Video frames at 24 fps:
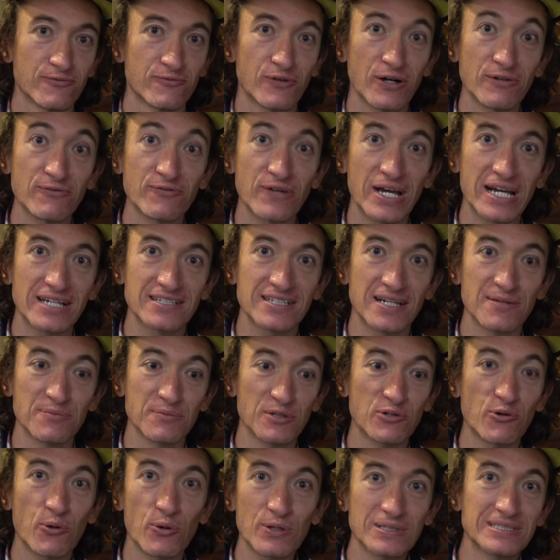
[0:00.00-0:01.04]
Fun fact, I'm
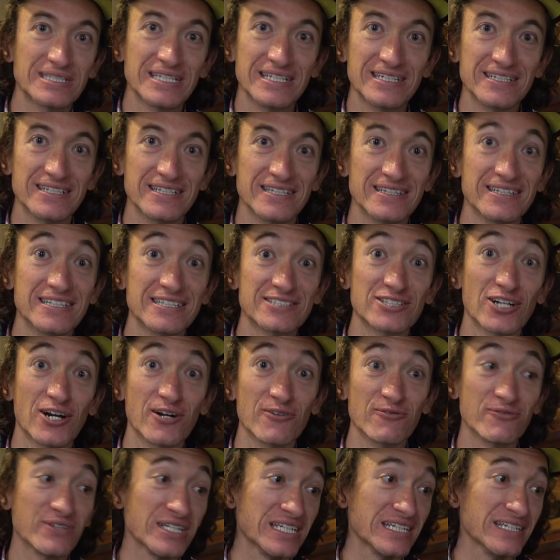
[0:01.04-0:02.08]
quarantined in this
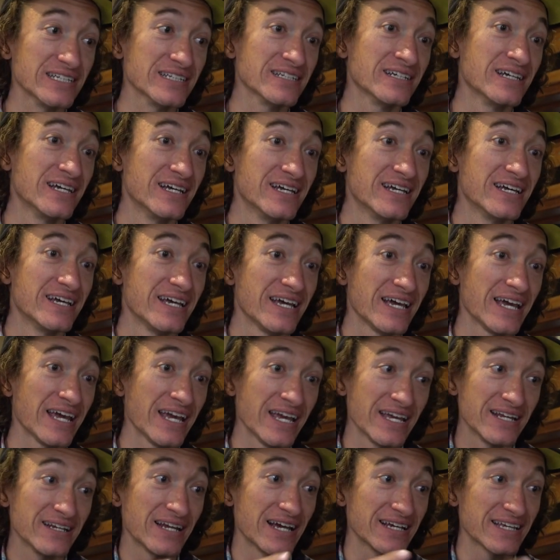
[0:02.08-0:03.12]
RV
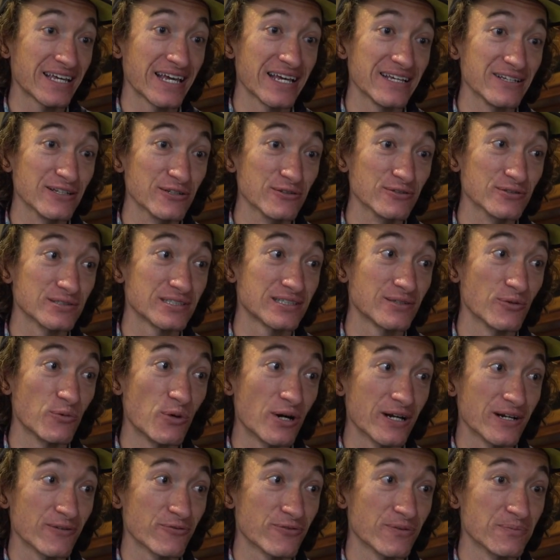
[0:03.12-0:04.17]
and I can't use the
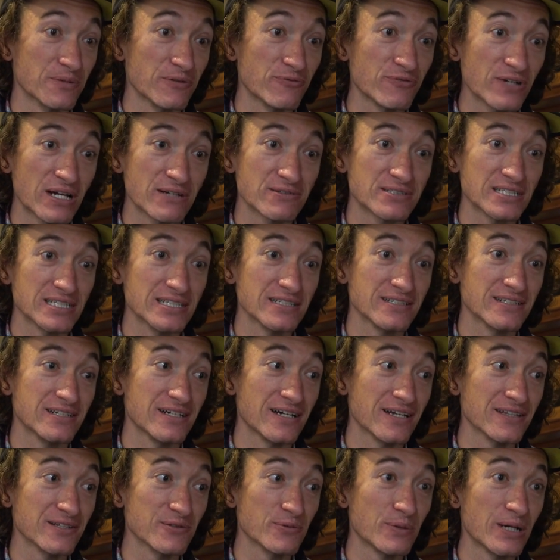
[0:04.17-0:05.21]
water from the fountain,
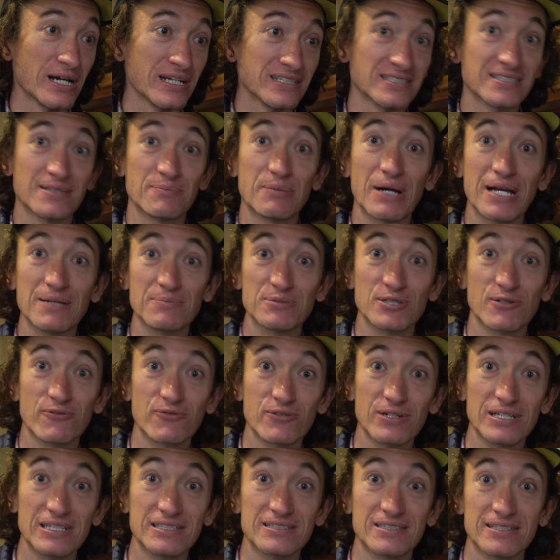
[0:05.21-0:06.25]
otherwise the pipes will
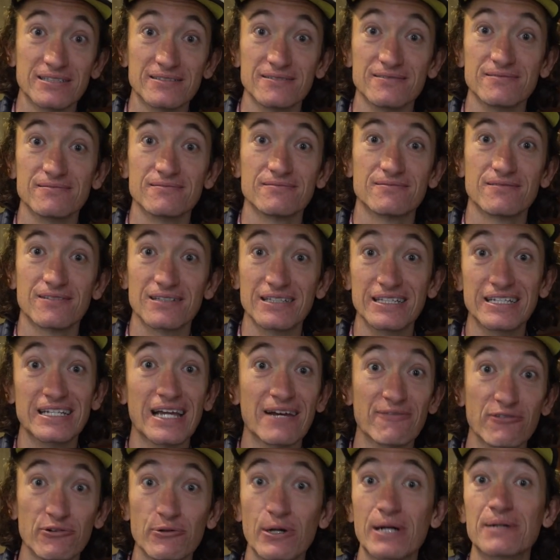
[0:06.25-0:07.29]
freeze and leak
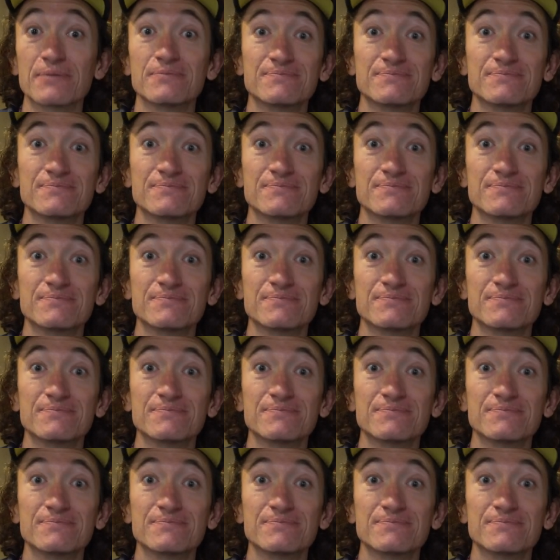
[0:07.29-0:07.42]
everywhere.